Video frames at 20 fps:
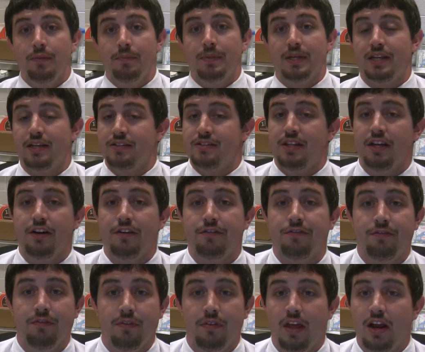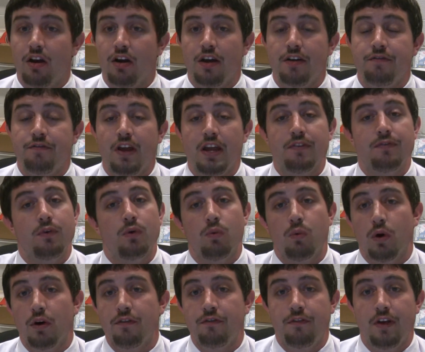Because they're unfaithful,
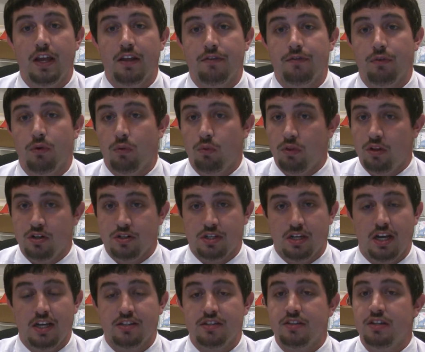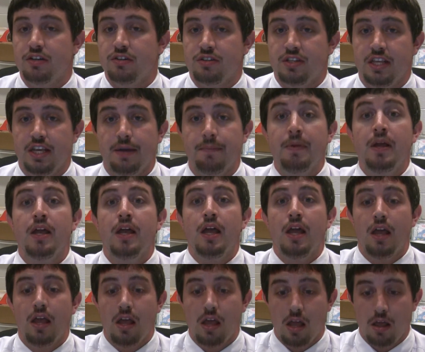we're faithful. There's us, there's them,
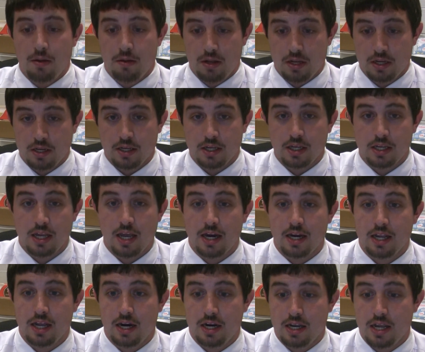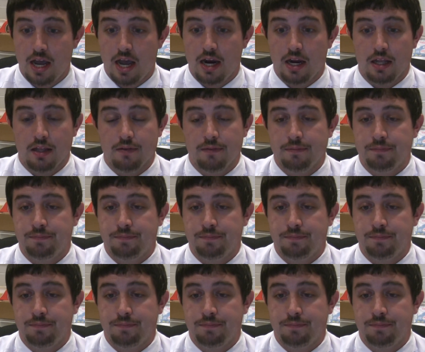yada, yada, yada.